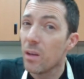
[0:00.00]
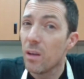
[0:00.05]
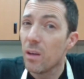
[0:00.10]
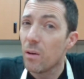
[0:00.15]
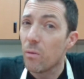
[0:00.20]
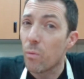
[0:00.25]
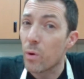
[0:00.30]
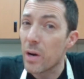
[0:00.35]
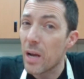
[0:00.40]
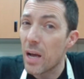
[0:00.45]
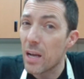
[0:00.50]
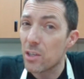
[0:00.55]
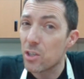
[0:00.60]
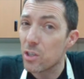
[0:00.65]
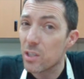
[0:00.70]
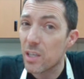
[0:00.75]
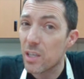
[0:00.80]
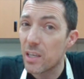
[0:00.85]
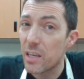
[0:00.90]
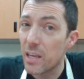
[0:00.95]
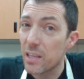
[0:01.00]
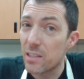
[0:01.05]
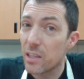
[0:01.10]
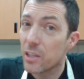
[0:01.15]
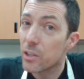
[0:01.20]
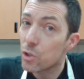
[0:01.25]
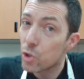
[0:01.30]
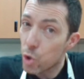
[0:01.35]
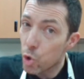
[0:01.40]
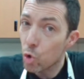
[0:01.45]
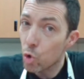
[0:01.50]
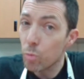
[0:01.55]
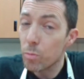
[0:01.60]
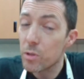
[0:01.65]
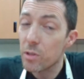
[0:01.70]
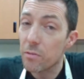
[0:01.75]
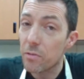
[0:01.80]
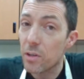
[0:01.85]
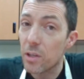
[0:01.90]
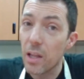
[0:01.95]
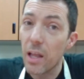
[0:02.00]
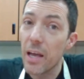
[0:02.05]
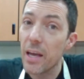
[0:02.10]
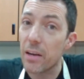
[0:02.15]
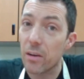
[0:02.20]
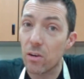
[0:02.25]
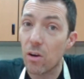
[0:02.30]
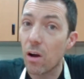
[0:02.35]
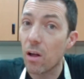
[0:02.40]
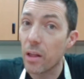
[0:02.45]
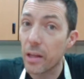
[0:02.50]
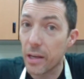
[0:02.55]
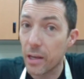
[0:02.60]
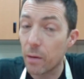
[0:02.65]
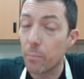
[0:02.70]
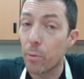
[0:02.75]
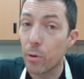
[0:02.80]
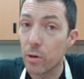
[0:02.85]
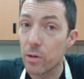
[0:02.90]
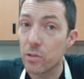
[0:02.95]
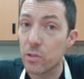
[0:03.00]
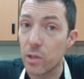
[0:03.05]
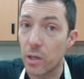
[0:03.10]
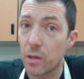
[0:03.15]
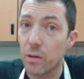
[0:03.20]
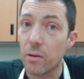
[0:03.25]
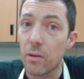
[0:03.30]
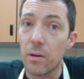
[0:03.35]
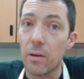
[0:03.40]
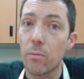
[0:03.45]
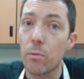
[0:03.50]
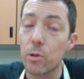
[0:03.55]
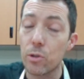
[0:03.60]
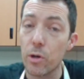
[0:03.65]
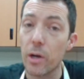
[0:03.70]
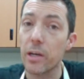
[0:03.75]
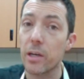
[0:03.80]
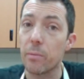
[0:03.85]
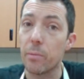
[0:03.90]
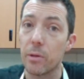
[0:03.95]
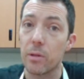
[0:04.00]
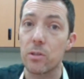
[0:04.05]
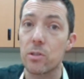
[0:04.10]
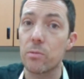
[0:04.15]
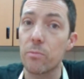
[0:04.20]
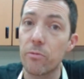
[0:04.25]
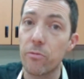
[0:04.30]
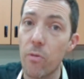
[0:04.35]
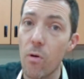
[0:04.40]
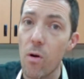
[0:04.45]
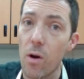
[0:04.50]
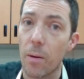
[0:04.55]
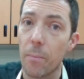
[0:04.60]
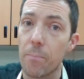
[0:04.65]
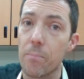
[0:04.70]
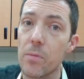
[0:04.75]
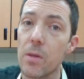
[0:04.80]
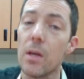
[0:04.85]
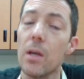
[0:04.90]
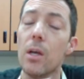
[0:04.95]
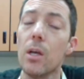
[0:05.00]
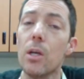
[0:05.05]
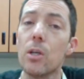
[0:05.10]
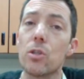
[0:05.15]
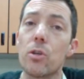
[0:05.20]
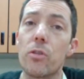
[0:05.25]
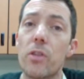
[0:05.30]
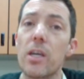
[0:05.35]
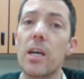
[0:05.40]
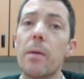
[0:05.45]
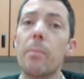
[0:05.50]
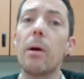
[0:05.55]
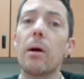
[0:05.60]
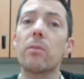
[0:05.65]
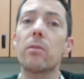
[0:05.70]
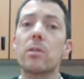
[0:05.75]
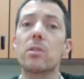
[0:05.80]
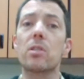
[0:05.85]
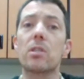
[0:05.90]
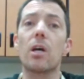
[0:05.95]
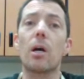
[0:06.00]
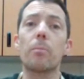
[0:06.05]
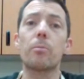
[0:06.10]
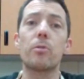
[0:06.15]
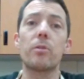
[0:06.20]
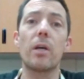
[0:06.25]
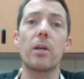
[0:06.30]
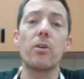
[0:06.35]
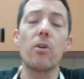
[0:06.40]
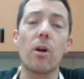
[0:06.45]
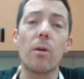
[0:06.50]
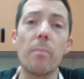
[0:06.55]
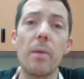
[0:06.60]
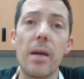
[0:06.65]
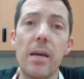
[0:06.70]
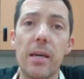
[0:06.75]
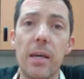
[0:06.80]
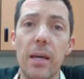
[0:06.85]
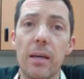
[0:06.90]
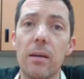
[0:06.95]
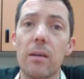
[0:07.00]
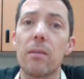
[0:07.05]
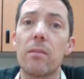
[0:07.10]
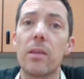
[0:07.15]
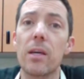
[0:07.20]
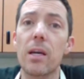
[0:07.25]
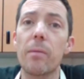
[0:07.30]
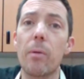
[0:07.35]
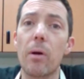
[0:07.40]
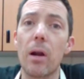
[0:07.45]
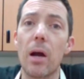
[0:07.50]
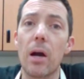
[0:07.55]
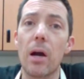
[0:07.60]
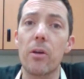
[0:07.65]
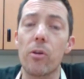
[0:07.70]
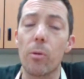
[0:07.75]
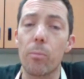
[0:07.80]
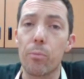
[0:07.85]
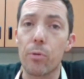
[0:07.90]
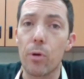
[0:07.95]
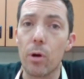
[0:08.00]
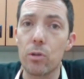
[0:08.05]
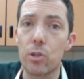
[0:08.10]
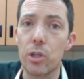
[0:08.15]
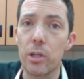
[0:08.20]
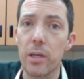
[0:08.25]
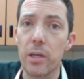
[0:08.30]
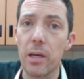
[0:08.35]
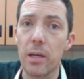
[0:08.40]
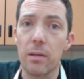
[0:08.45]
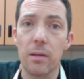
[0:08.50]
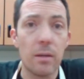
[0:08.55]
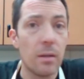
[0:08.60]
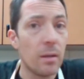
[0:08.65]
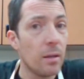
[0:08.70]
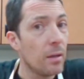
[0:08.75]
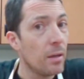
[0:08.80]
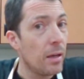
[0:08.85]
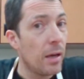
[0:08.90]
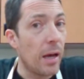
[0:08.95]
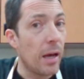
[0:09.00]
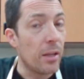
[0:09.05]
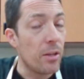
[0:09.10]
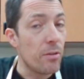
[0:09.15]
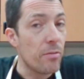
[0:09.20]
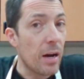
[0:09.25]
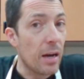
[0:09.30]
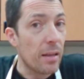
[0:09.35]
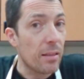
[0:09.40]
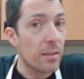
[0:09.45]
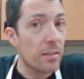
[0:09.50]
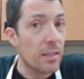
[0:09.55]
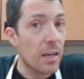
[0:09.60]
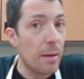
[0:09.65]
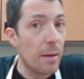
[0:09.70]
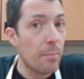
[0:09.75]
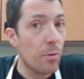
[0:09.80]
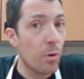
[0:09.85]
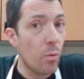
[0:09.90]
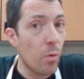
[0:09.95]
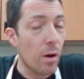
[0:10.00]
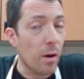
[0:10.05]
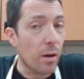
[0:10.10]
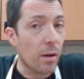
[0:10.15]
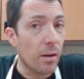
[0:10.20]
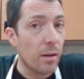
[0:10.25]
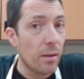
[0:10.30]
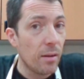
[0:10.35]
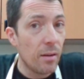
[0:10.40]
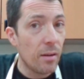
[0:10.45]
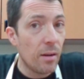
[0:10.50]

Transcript: We're not just connecting tubes of clay and calling it a person. We're trying to build some form. So think about the sculpture that you're making, think about how you're approaching it, and you've got the time to work.